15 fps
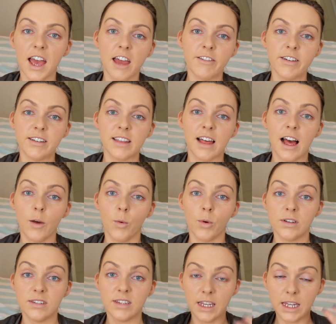areas that I
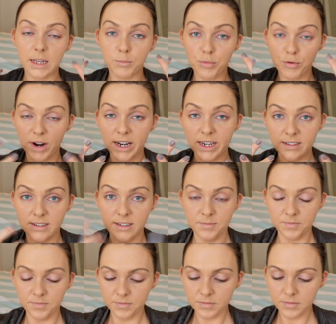want to
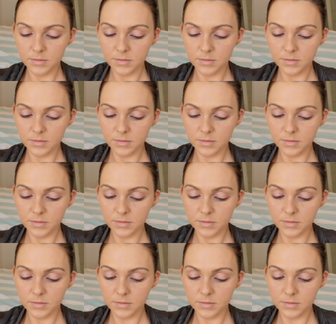brighten.